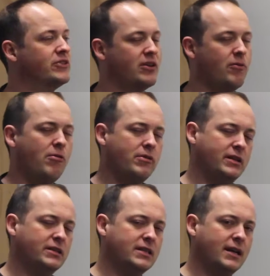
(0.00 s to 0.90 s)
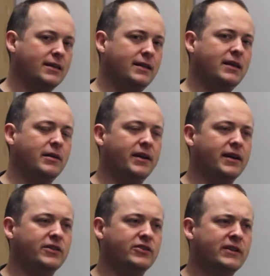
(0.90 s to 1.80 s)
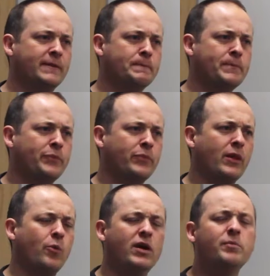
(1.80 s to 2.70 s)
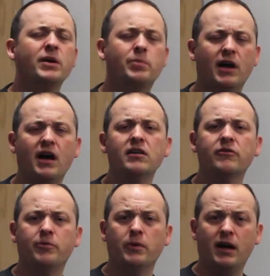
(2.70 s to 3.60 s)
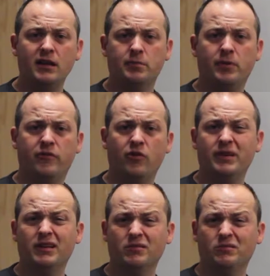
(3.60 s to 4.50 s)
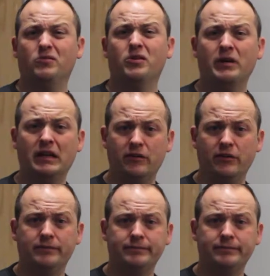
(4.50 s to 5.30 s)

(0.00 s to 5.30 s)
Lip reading: So what we need to start thinking about is, when people are underperforming, what are we going to do?